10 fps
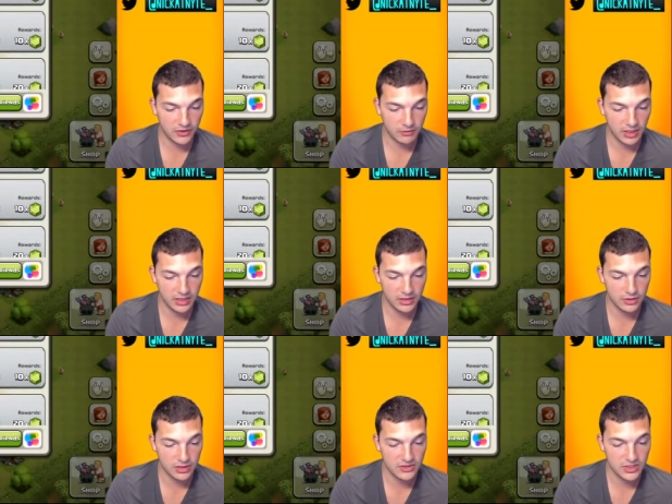Like right here, you
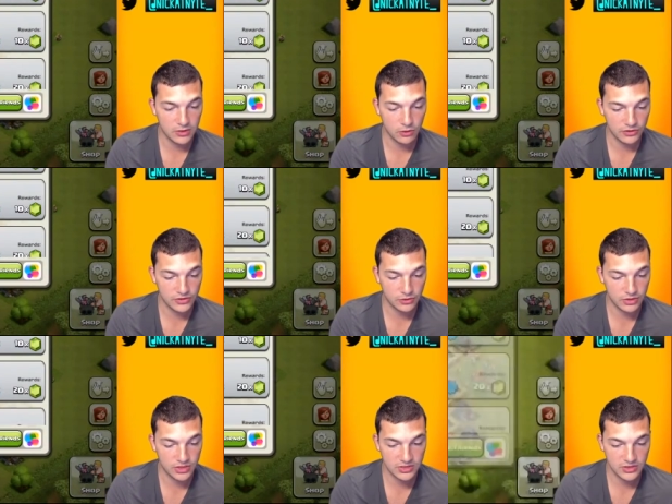can see gold
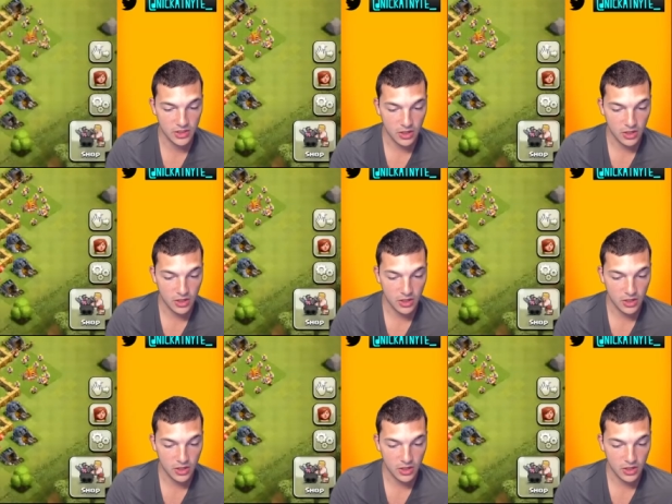storages.